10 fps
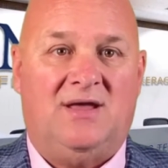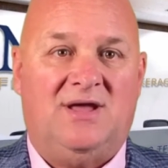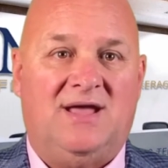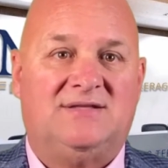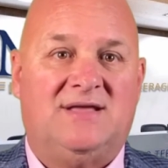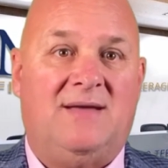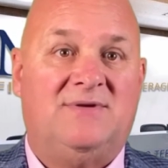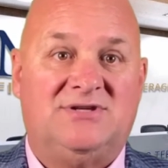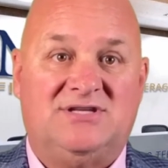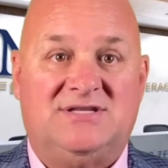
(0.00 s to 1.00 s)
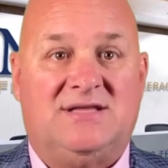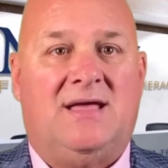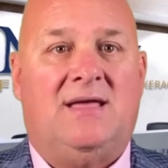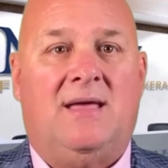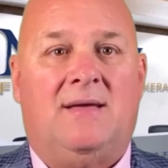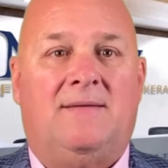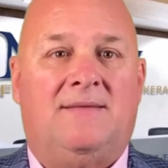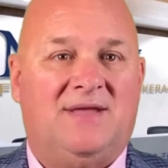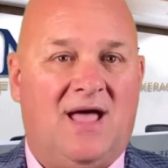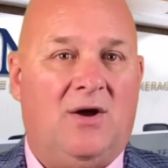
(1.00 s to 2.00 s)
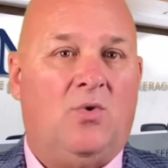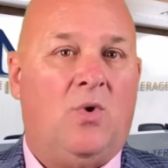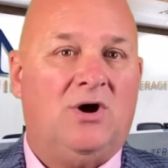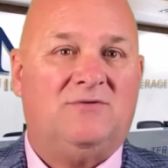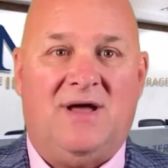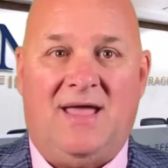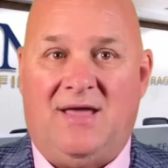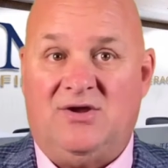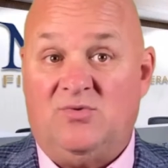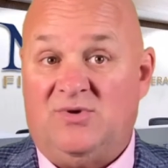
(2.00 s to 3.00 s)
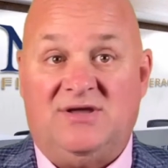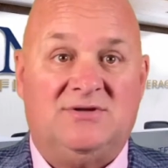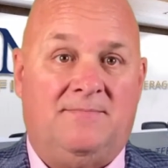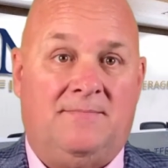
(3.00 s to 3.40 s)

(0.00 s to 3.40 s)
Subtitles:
clients that have existing non-qualified annuities.